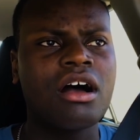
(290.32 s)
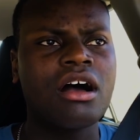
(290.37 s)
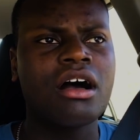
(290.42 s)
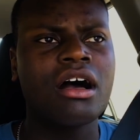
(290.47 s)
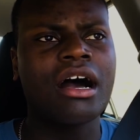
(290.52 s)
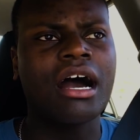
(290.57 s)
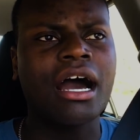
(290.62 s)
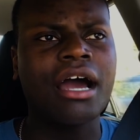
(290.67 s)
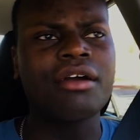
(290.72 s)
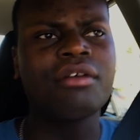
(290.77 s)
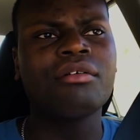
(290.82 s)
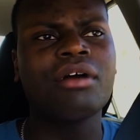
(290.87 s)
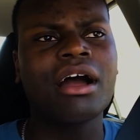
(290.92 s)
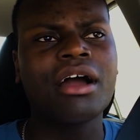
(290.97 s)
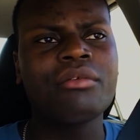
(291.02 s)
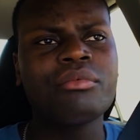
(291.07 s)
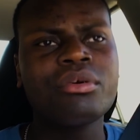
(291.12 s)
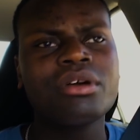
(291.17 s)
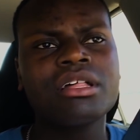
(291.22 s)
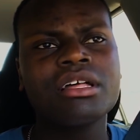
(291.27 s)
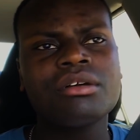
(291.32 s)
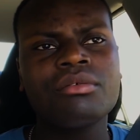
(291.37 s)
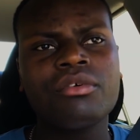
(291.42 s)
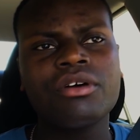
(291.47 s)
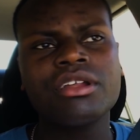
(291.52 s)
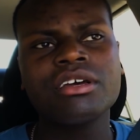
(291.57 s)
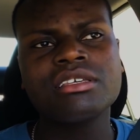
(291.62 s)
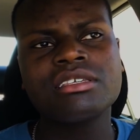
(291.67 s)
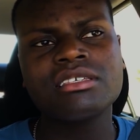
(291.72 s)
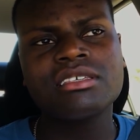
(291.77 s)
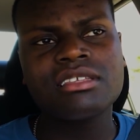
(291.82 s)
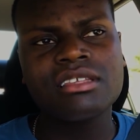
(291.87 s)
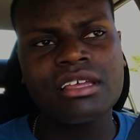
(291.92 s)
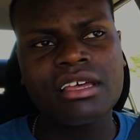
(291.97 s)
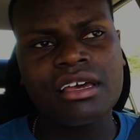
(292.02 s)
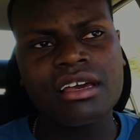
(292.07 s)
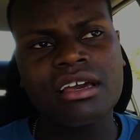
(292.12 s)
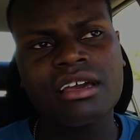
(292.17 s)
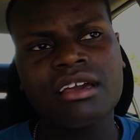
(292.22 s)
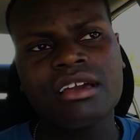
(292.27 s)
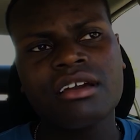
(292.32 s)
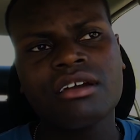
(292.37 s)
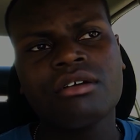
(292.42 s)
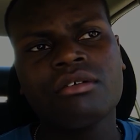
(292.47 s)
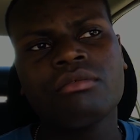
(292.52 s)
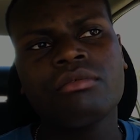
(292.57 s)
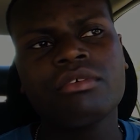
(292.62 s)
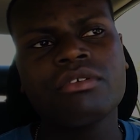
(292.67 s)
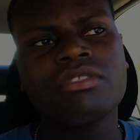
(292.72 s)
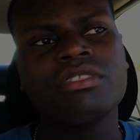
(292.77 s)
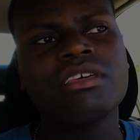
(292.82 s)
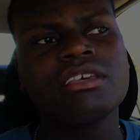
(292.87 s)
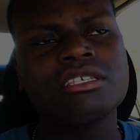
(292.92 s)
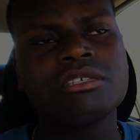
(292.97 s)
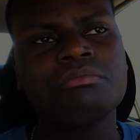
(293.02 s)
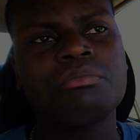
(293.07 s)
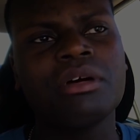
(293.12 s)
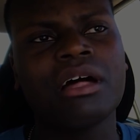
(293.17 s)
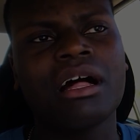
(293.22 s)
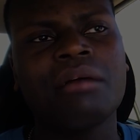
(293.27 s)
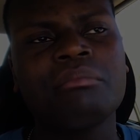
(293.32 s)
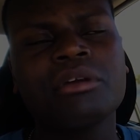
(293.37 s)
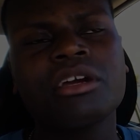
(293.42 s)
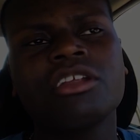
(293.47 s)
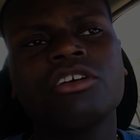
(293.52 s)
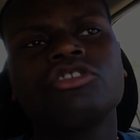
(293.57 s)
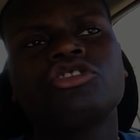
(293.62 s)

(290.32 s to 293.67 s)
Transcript: I really want to stick with this build.